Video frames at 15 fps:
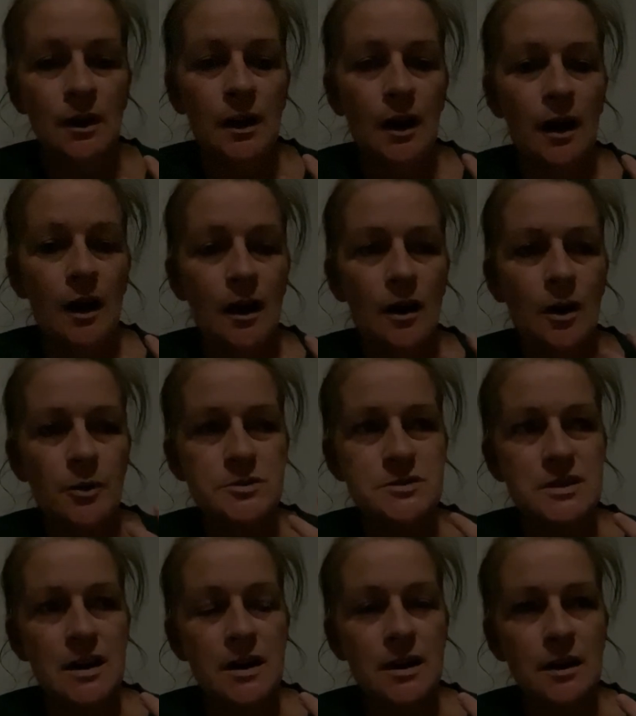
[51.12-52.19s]
Uh, I was
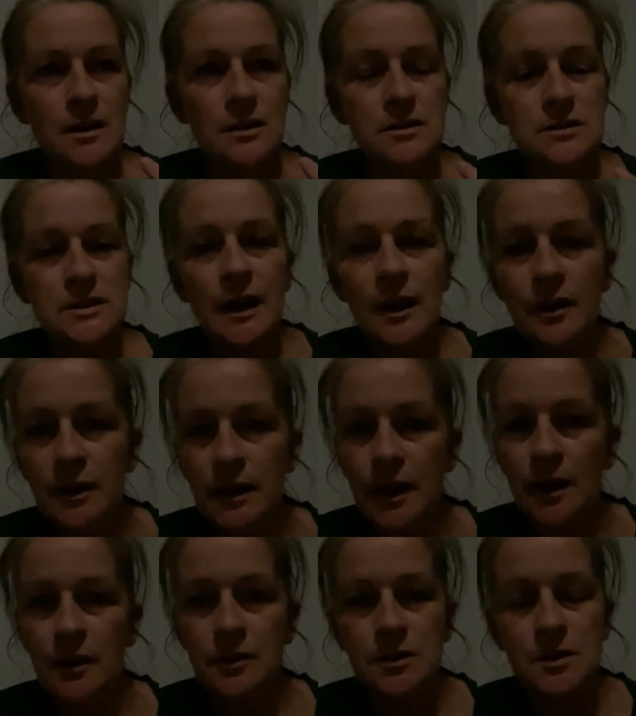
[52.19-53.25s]
getting down and
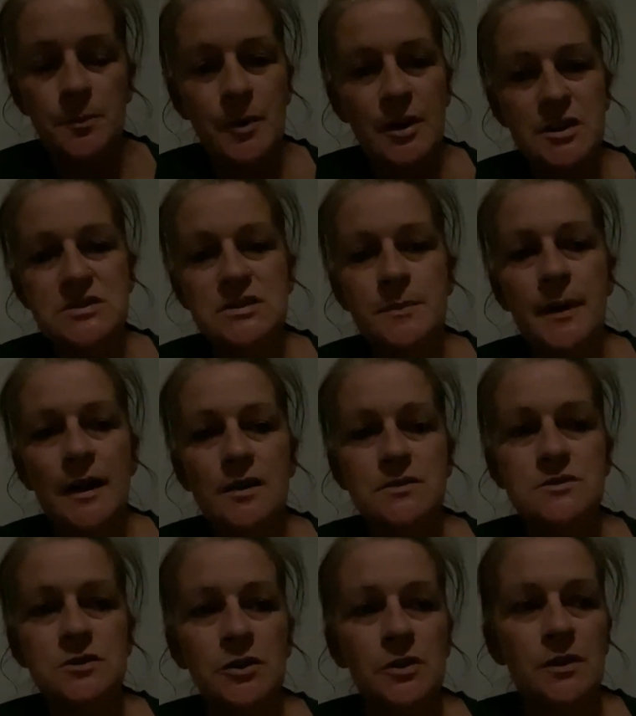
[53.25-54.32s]
out and depressed about
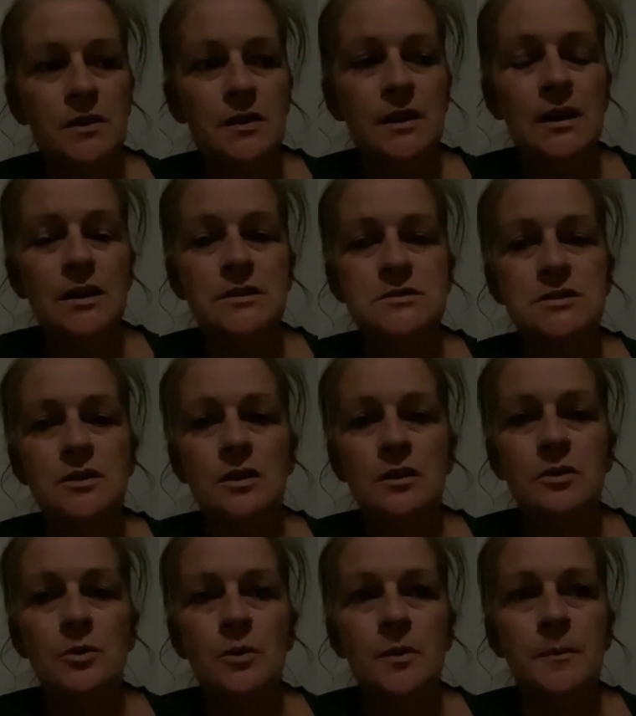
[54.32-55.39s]
certain things, and I
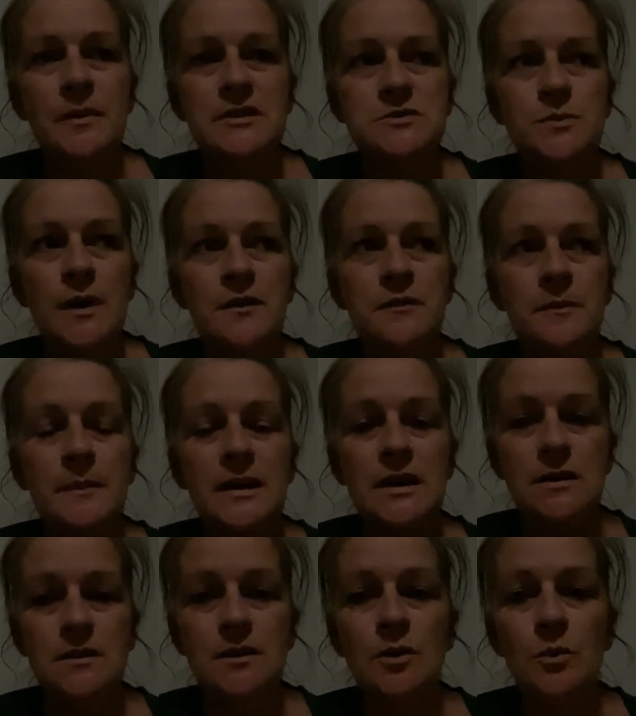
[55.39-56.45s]
thought the best way for me
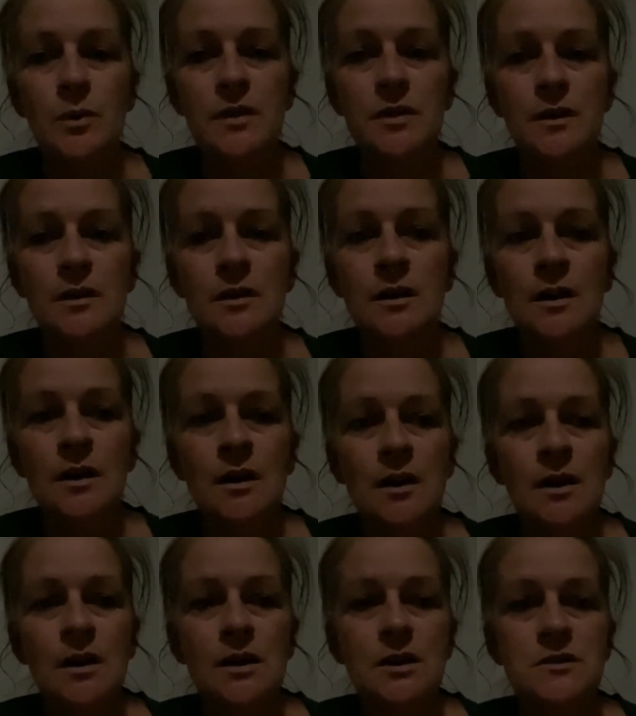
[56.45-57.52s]
to deal with it
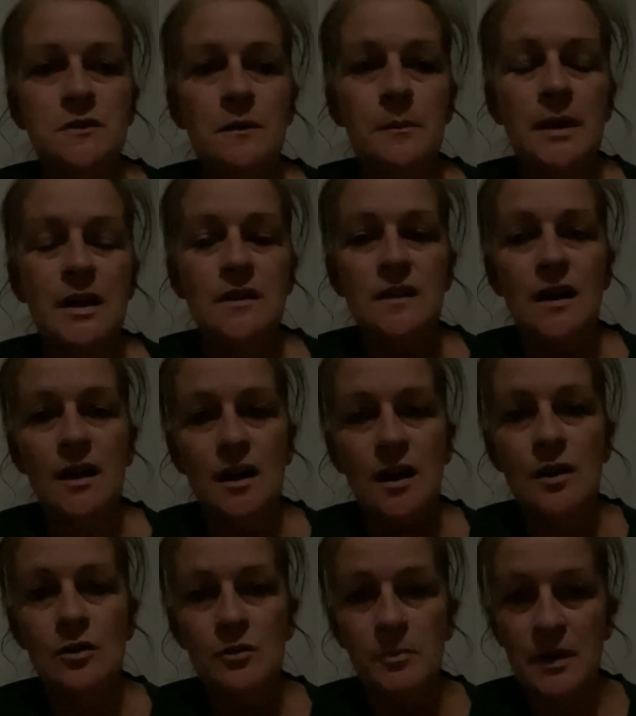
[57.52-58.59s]
is for me to take
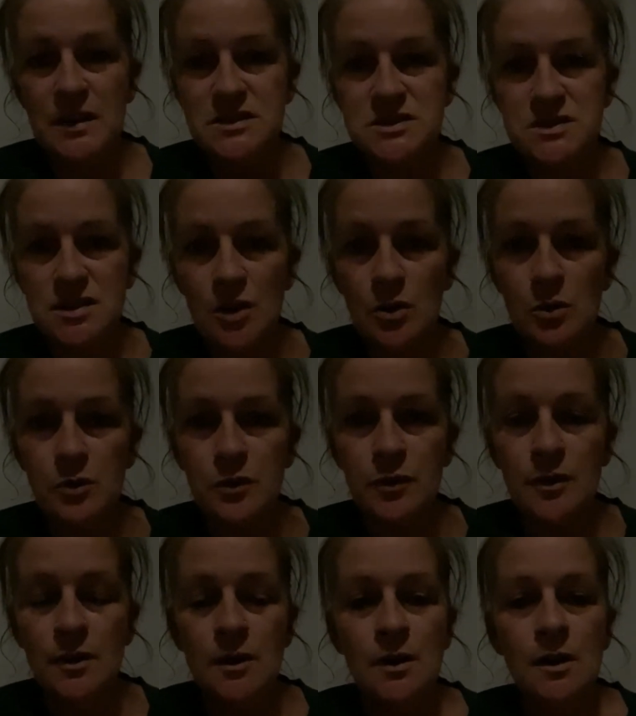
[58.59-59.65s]
care of myself
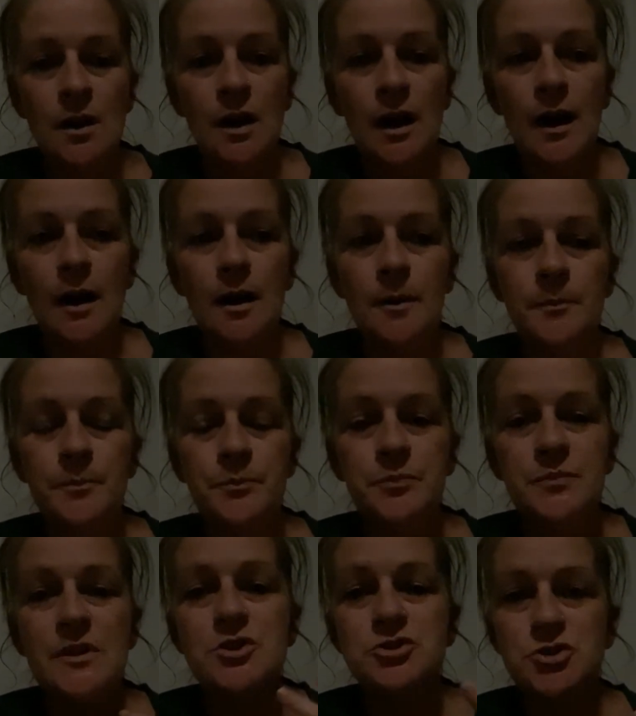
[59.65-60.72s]
um,
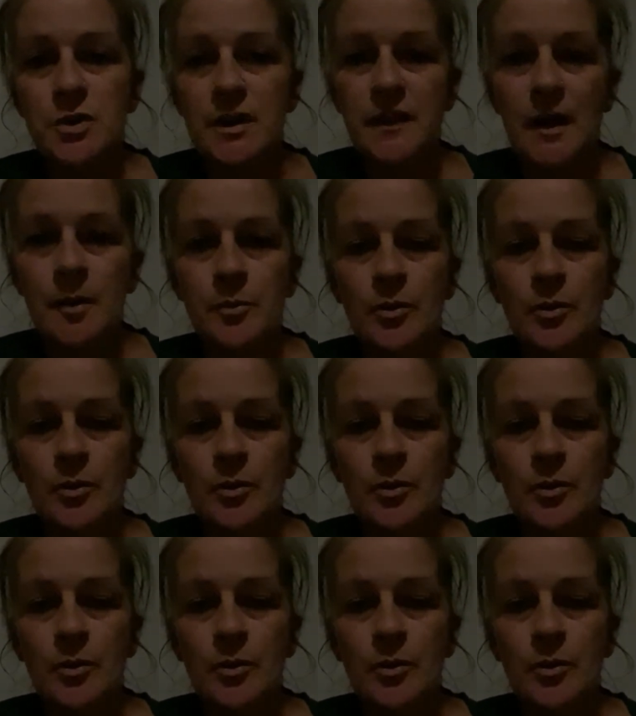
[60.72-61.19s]
during that